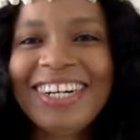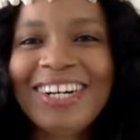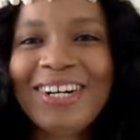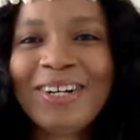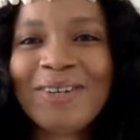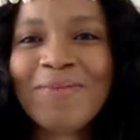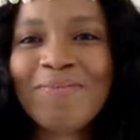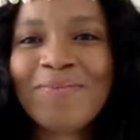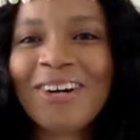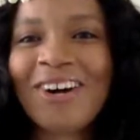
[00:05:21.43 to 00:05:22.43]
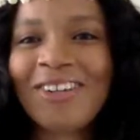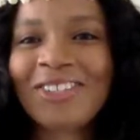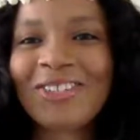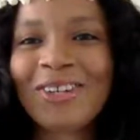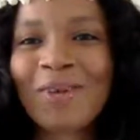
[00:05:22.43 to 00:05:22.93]
But
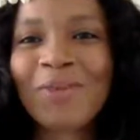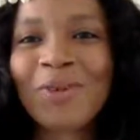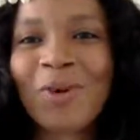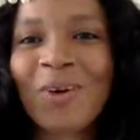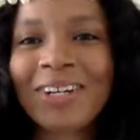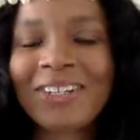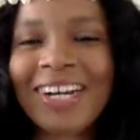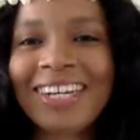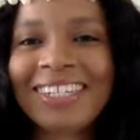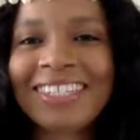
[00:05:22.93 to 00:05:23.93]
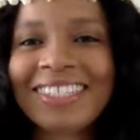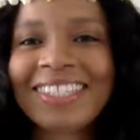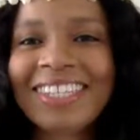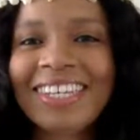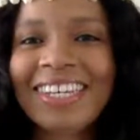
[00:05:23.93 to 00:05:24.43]
also come through quad on ice.
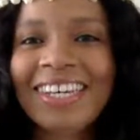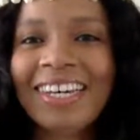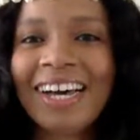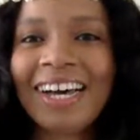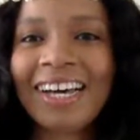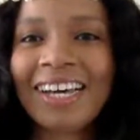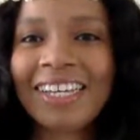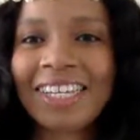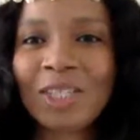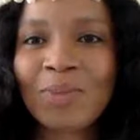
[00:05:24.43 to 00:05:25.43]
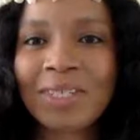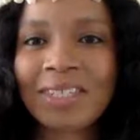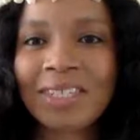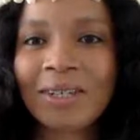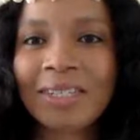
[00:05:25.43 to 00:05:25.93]
Yes, the
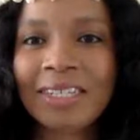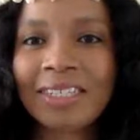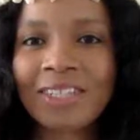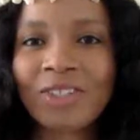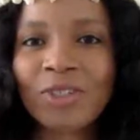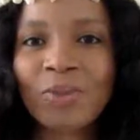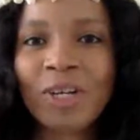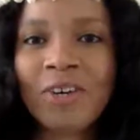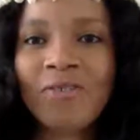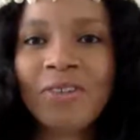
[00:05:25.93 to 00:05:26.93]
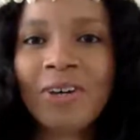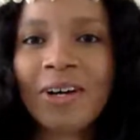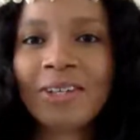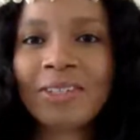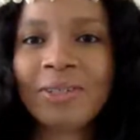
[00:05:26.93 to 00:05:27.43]
business insights are super helpful.
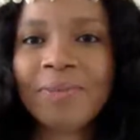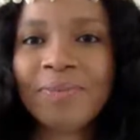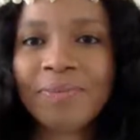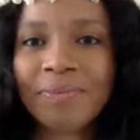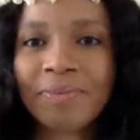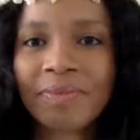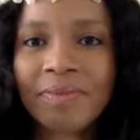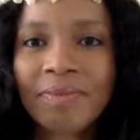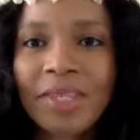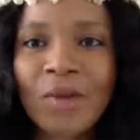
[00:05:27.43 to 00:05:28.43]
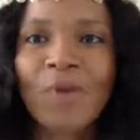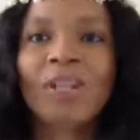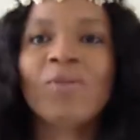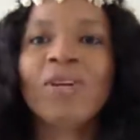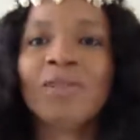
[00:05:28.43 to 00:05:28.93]
Awesome.
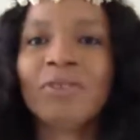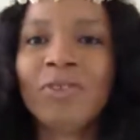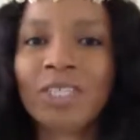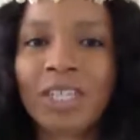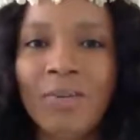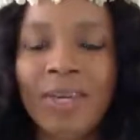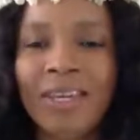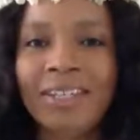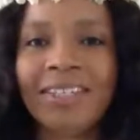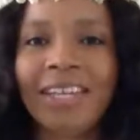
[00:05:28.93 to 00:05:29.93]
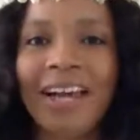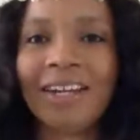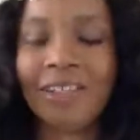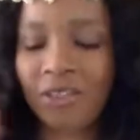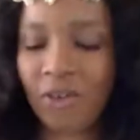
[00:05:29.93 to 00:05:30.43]
Welcome to folks coming in. Say hi
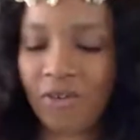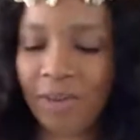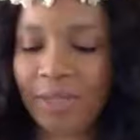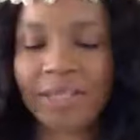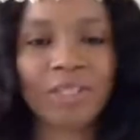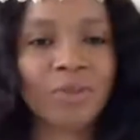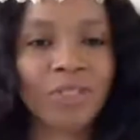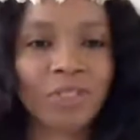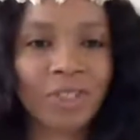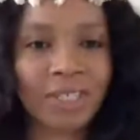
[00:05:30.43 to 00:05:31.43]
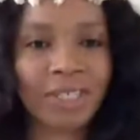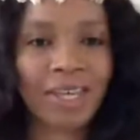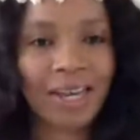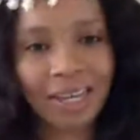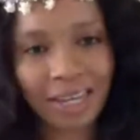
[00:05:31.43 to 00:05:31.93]
to the Soul family. Let us know what you're
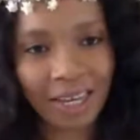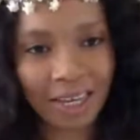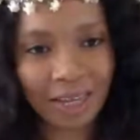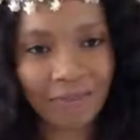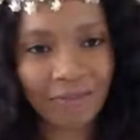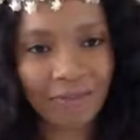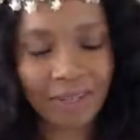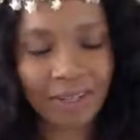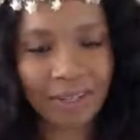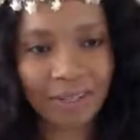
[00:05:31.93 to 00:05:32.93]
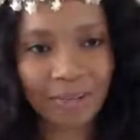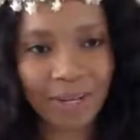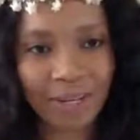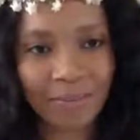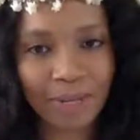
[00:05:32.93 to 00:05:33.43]
drinking. I have
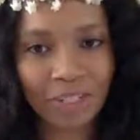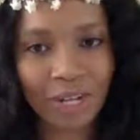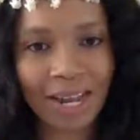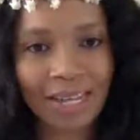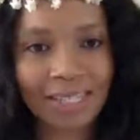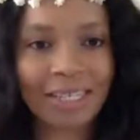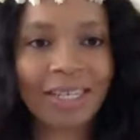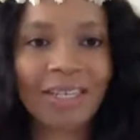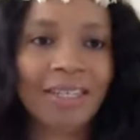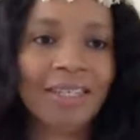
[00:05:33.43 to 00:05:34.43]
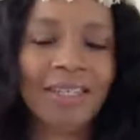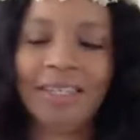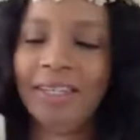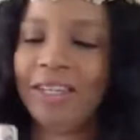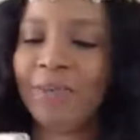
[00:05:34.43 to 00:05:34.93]
my matcha latte
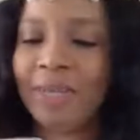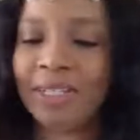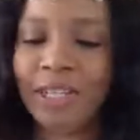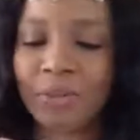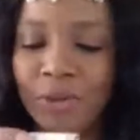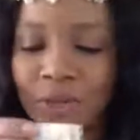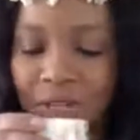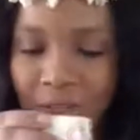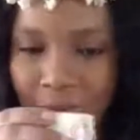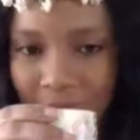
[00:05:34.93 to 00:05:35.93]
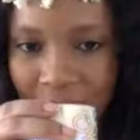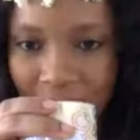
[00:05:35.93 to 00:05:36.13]
here in my Sailor Moon cup.